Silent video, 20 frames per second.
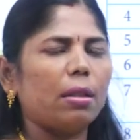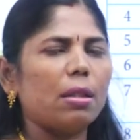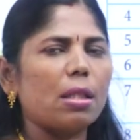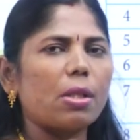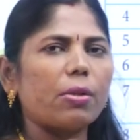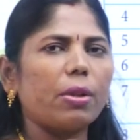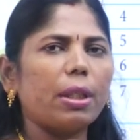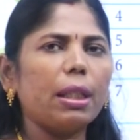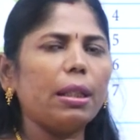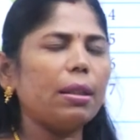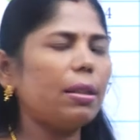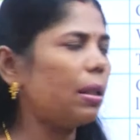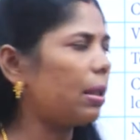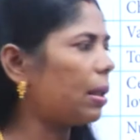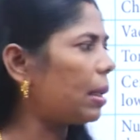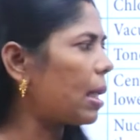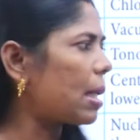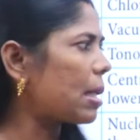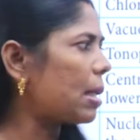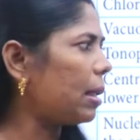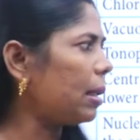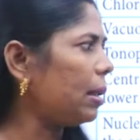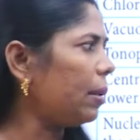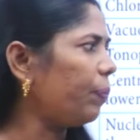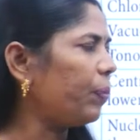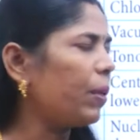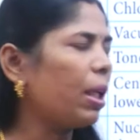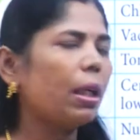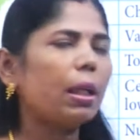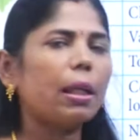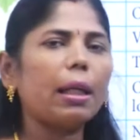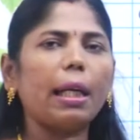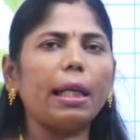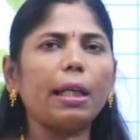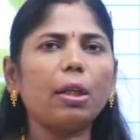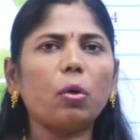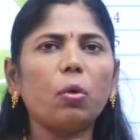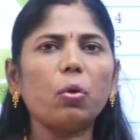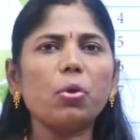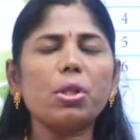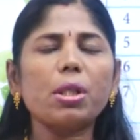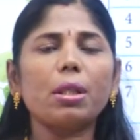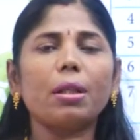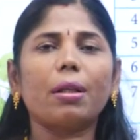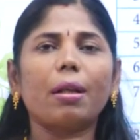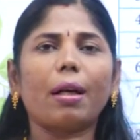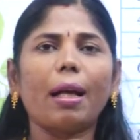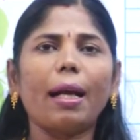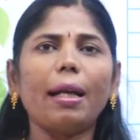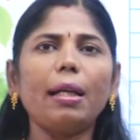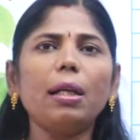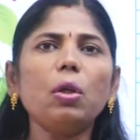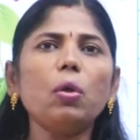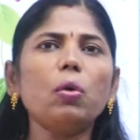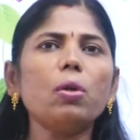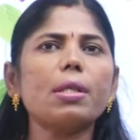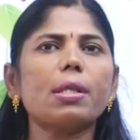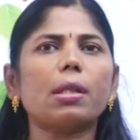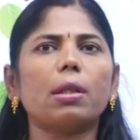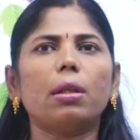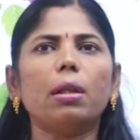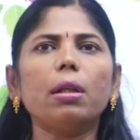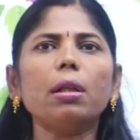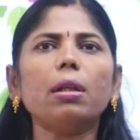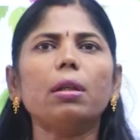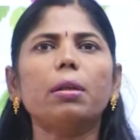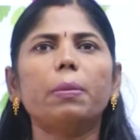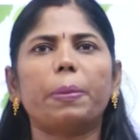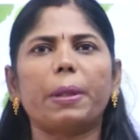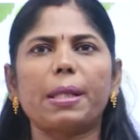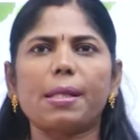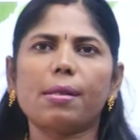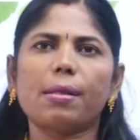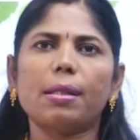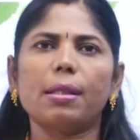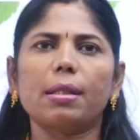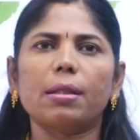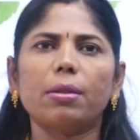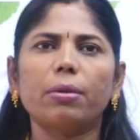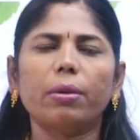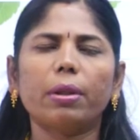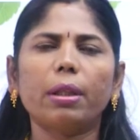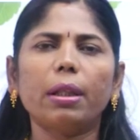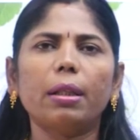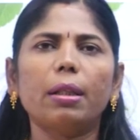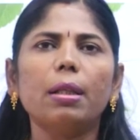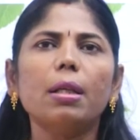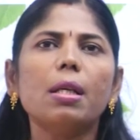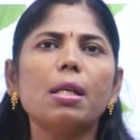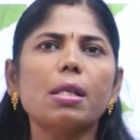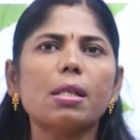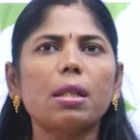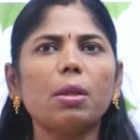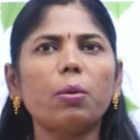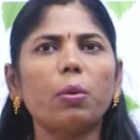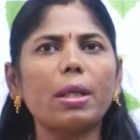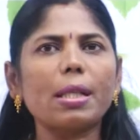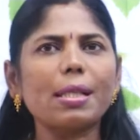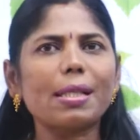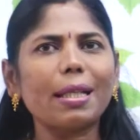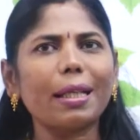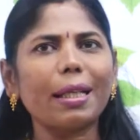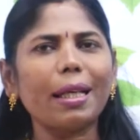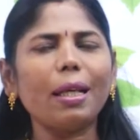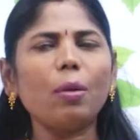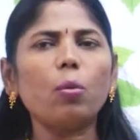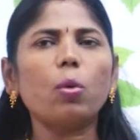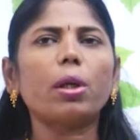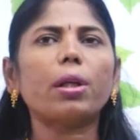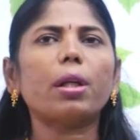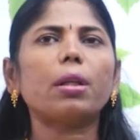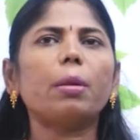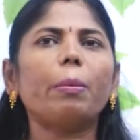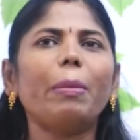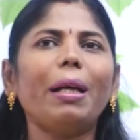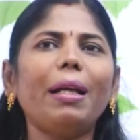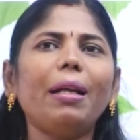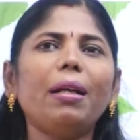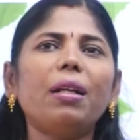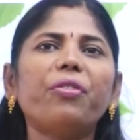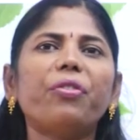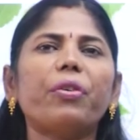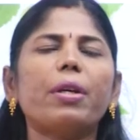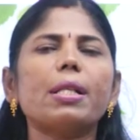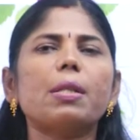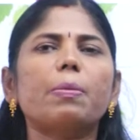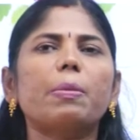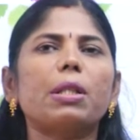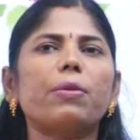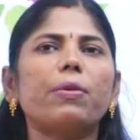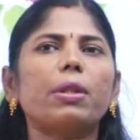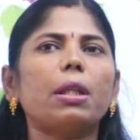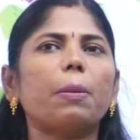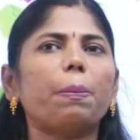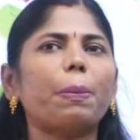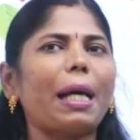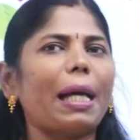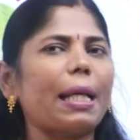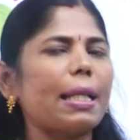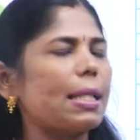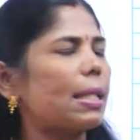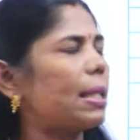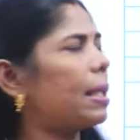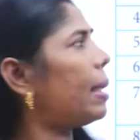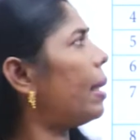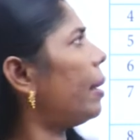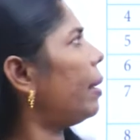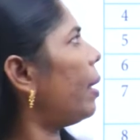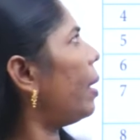So here there is a glycogen granules are present. Okay, see once again what are the main difference between the plant cell and